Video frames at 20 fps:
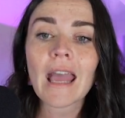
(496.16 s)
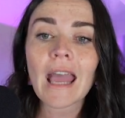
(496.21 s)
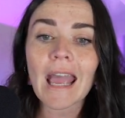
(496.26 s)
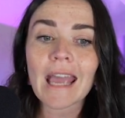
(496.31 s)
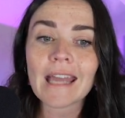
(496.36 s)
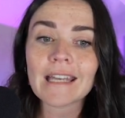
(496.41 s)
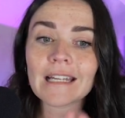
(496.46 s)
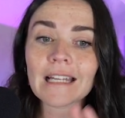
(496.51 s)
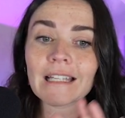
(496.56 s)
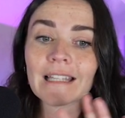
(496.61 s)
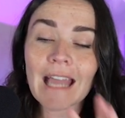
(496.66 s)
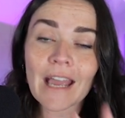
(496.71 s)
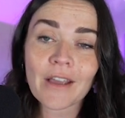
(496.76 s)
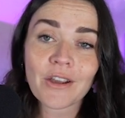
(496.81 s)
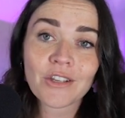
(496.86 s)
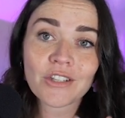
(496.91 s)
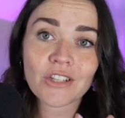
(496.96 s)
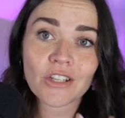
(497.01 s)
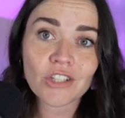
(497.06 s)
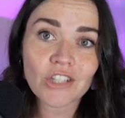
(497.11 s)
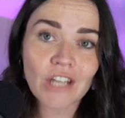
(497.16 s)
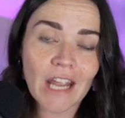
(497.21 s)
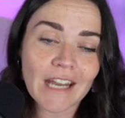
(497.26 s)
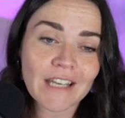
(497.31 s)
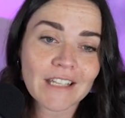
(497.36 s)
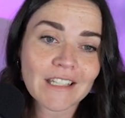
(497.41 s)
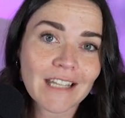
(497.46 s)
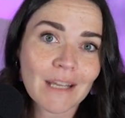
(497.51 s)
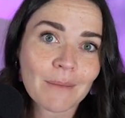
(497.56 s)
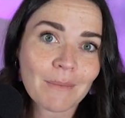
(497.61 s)
and allow you to
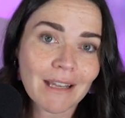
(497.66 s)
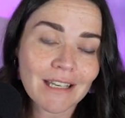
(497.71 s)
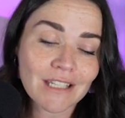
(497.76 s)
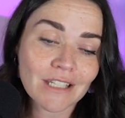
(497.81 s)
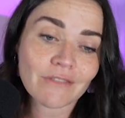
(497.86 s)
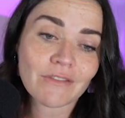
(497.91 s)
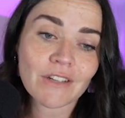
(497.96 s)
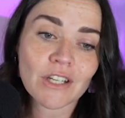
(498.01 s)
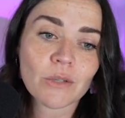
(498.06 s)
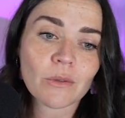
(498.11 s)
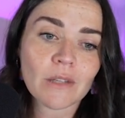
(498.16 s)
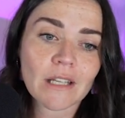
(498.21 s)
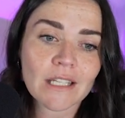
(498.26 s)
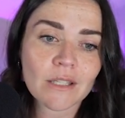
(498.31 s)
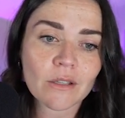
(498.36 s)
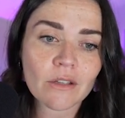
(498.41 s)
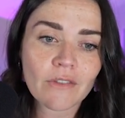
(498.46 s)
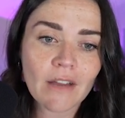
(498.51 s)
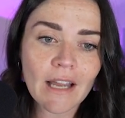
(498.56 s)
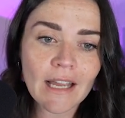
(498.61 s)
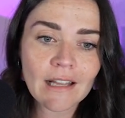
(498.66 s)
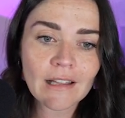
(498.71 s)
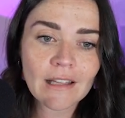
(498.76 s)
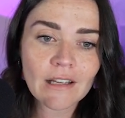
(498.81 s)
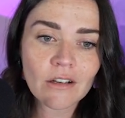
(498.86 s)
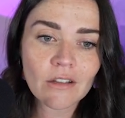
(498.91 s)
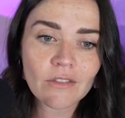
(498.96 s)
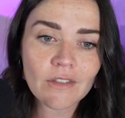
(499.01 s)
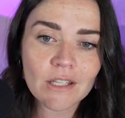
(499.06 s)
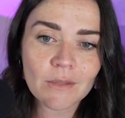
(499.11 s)
change them individually. So if I
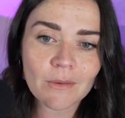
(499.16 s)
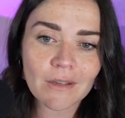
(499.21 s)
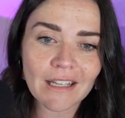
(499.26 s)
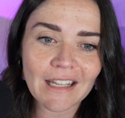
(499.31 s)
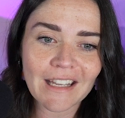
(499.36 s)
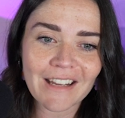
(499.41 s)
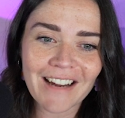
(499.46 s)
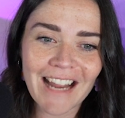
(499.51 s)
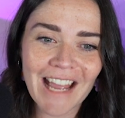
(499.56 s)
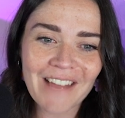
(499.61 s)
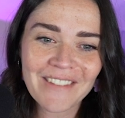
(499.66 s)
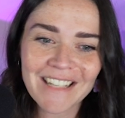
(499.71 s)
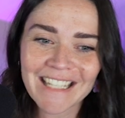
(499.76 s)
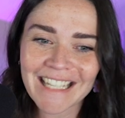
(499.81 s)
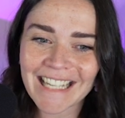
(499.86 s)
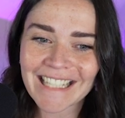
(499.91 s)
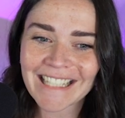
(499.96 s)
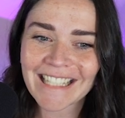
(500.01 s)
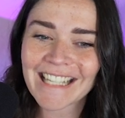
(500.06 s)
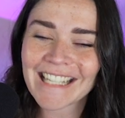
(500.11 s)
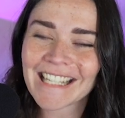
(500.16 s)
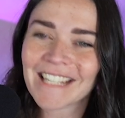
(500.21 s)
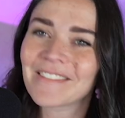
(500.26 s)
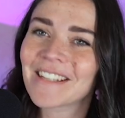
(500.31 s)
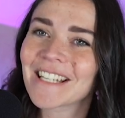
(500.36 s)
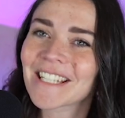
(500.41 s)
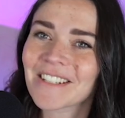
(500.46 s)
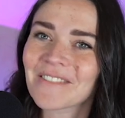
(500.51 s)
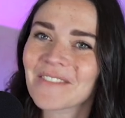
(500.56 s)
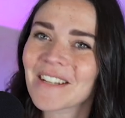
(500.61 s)
click on this one here, I haven't tested this
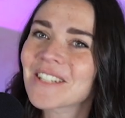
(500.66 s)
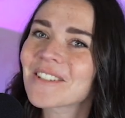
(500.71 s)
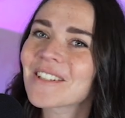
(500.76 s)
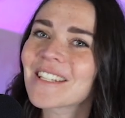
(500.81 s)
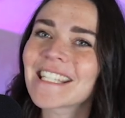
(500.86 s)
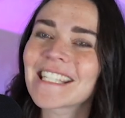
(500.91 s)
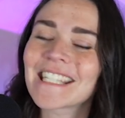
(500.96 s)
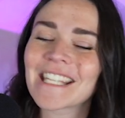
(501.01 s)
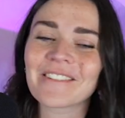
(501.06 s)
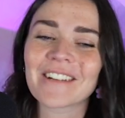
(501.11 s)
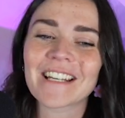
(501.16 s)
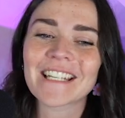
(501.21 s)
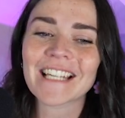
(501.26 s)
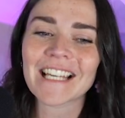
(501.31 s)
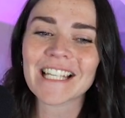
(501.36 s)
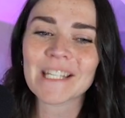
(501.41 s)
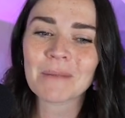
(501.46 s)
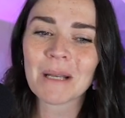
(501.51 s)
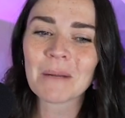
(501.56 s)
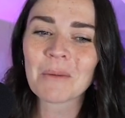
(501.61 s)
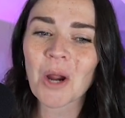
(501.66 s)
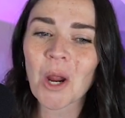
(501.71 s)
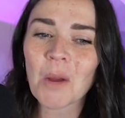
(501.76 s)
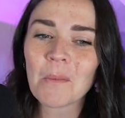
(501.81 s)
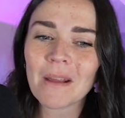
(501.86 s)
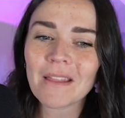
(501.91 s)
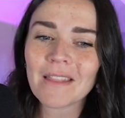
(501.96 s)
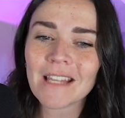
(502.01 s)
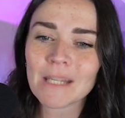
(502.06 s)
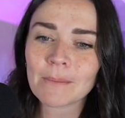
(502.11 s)
image, so I'm interested to see what it does, but I'm
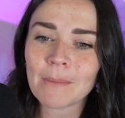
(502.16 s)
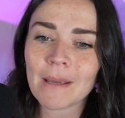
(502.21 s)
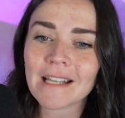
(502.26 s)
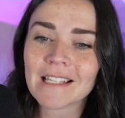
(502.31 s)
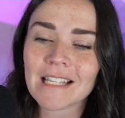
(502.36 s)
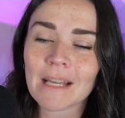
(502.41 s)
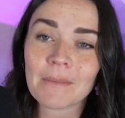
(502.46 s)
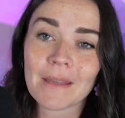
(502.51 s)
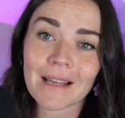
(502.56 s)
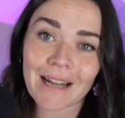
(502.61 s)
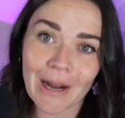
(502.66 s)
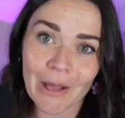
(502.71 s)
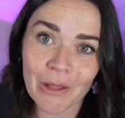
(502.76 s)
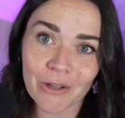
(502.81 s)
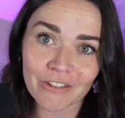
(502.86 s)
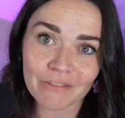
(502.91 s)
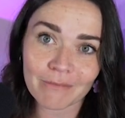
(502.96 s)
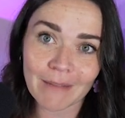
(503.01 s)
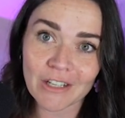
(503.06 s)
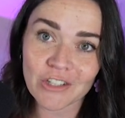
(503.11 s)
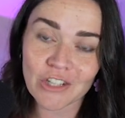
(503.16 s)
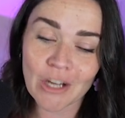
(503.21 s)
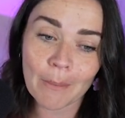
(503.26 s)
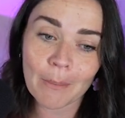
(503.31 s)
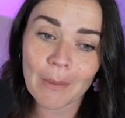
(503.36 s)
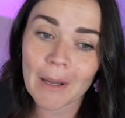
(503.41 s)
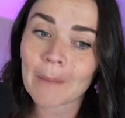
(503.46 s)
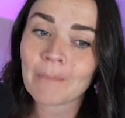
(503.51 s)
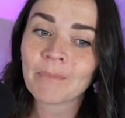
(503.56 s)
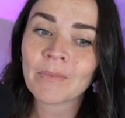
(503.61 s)
hoping this picks up the color of my
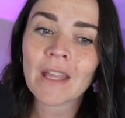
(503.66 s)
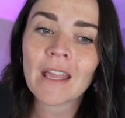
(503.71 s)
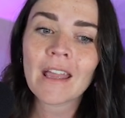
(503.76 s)
jumper.